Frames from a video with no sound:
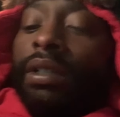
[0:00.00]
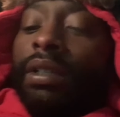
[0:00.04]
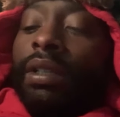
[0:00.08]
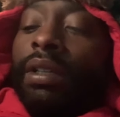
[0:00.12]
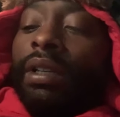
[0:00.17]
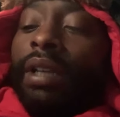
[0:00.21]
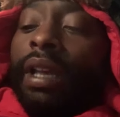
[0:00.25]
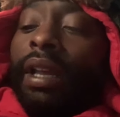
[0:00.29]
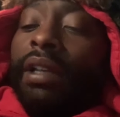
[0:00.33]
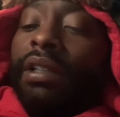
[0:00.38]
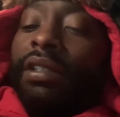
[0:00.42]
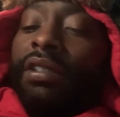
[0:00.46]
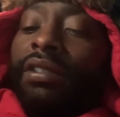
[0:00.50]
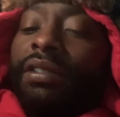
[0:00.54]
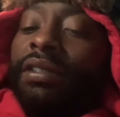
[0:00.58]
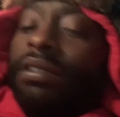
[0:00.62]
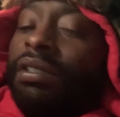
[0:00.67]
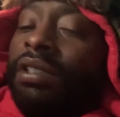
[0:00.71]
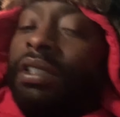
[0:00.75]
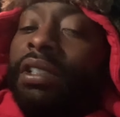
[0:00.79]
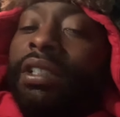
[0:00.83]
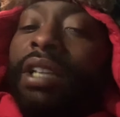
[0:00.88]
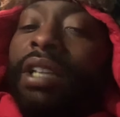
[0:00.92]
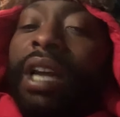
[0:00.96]
and it's
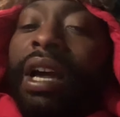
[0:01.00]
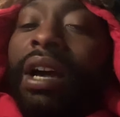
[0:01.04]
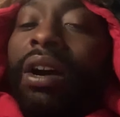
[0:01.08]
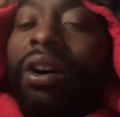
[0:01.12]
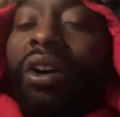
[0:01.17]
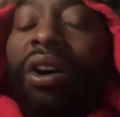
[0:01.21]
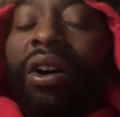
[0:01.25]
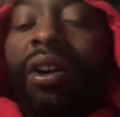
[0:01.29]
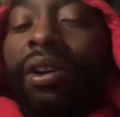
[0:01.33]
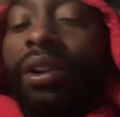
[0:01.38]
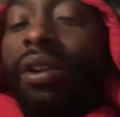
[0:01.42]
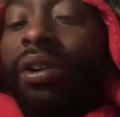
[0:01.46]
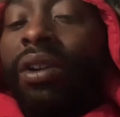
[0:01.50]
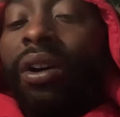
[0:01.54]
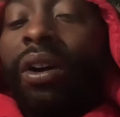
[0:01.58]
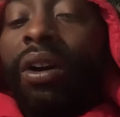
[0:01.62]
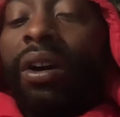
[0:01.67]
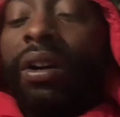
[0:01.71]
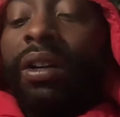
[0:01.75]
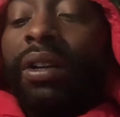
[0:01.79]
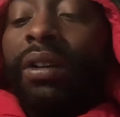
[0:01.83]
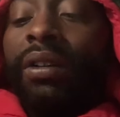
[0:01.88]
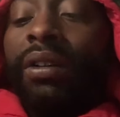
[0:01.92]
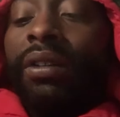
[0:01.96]
just gotten harder and
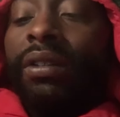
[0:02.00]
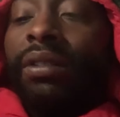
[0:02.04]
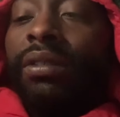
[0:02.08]
harder